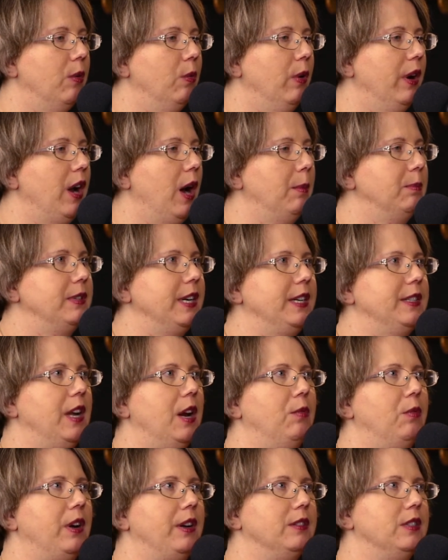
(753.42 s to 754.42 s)
what updates
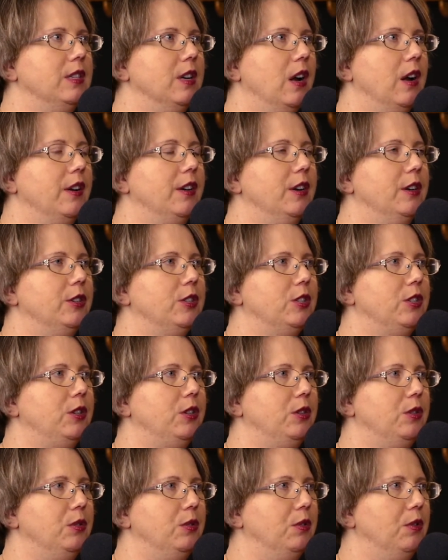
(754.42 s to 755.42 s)
have we done
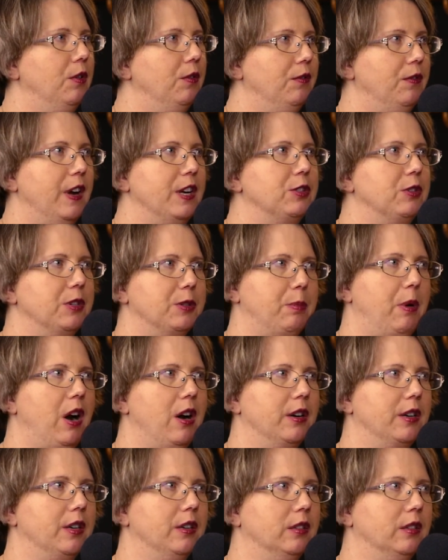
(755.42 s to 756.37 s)
to Veterans Park?